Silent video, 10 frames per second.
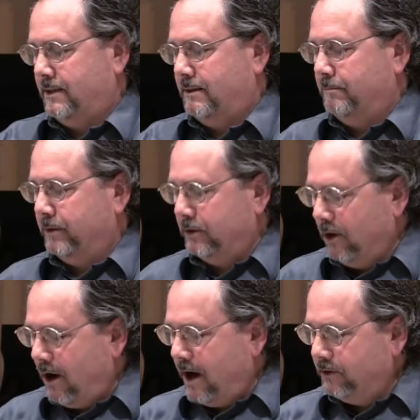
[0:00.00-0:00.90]
But
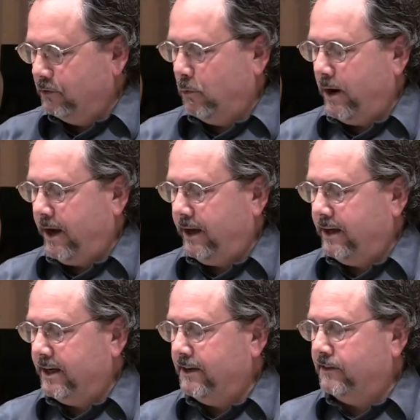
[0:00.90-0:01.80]
God's way,
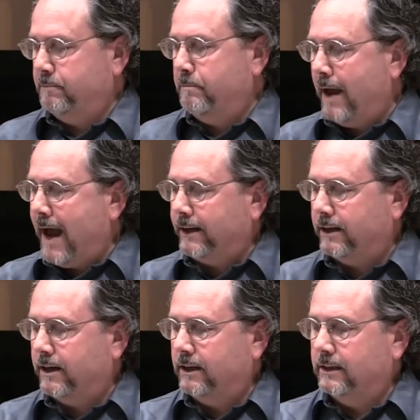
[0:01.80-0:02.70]
His
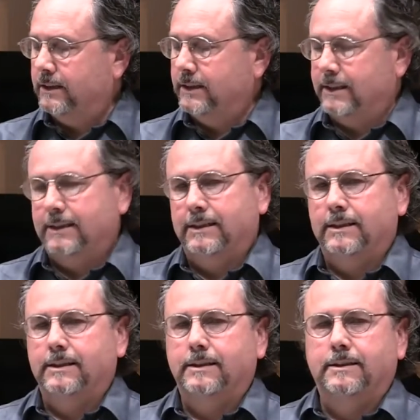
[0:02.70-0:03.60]
manner,
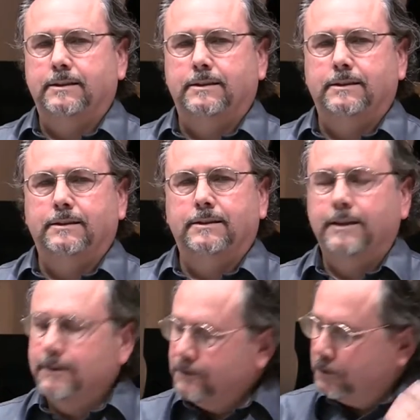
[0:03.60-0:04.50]

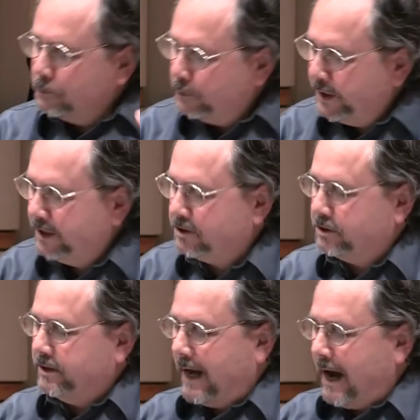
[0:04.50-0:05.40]
is to
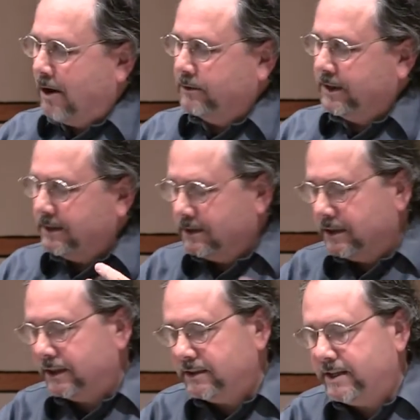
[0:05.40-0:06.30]
reach down into
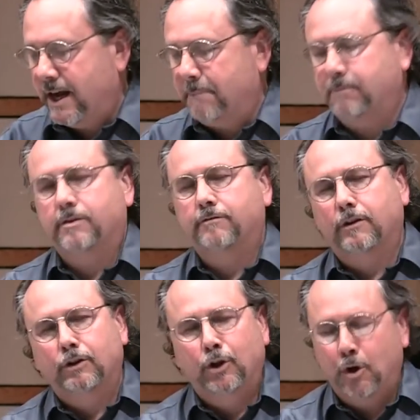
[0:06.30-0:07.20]
the depths of a
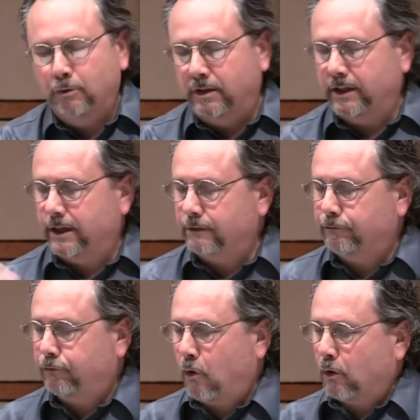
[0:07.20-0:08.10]
lonely and
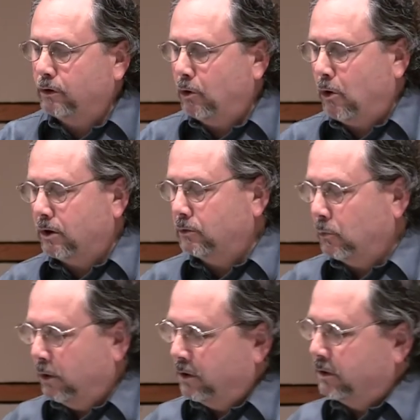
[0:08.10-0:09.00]
forlorn
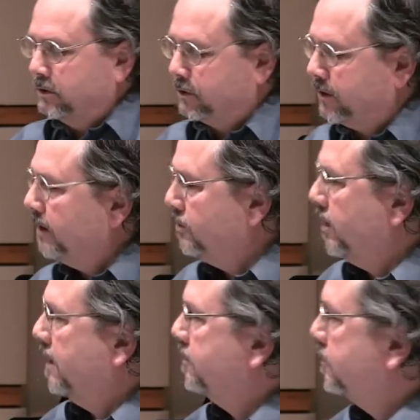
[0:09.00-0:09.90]
world, such
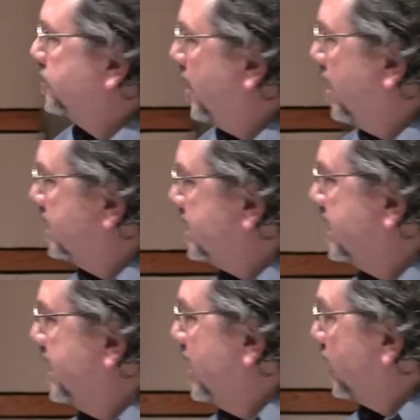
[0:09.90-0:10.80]
as Sartre
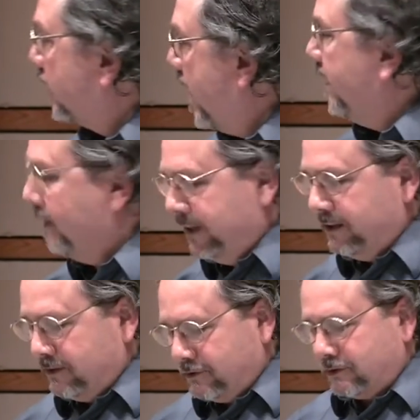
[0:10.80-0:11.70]
rightly
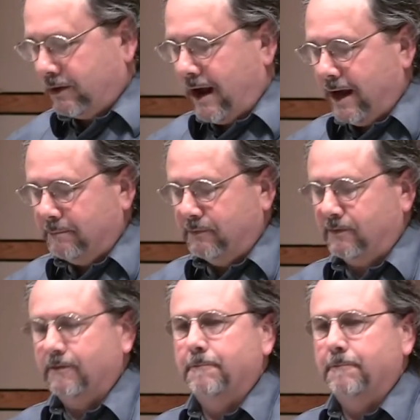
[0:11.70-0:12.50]
describes,